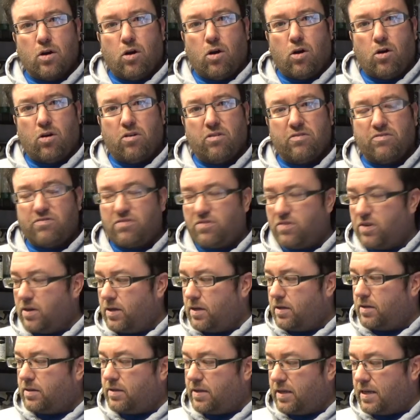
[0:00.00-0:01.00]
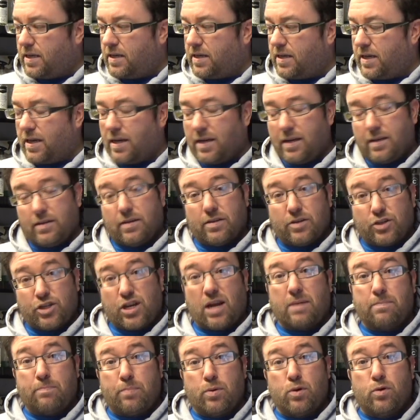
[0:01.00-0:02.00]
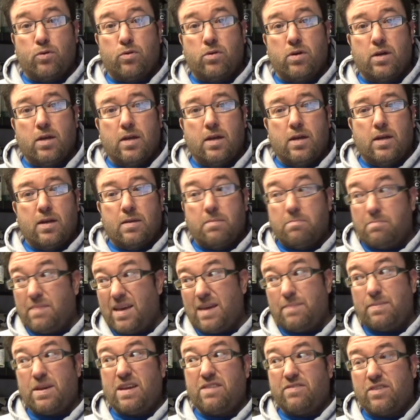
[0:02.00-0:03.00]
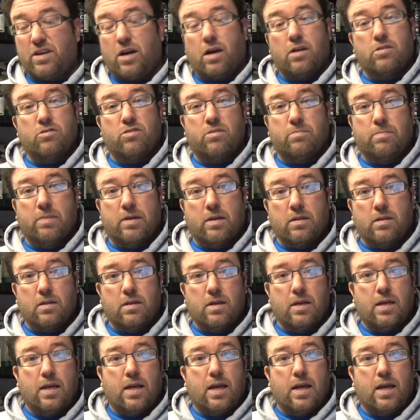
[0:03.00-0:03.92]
of the shampoo, maybe even 100 mil,